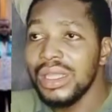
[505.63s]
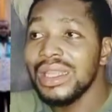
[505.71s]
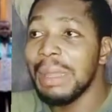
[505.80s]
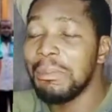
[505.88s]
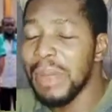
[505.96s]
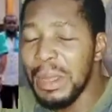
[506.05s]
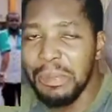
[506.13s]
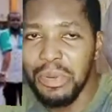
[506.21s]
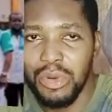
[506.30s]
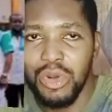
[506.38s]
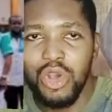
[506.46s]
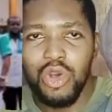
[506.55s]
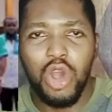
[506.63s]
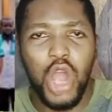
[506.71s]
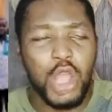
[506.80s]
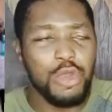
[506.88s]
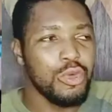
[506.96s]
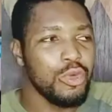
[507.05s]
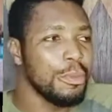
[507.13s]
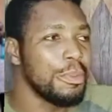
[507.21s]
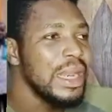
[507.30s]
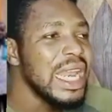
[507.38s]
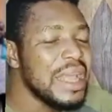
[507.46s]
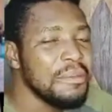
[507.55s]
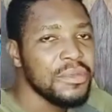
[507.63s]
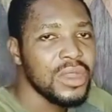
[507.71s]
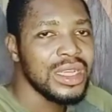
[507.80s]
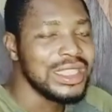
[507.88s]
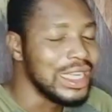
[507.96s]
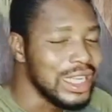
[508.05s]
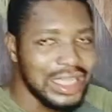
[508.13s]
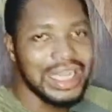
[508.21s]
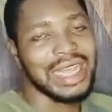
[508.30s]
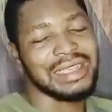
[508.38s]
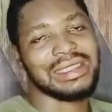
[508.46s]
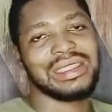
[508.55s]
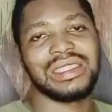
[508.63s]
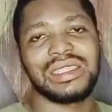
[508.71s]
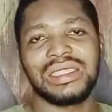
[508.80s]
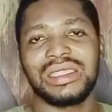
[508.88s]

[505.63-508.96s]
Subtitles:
the people or you will blame the leaders.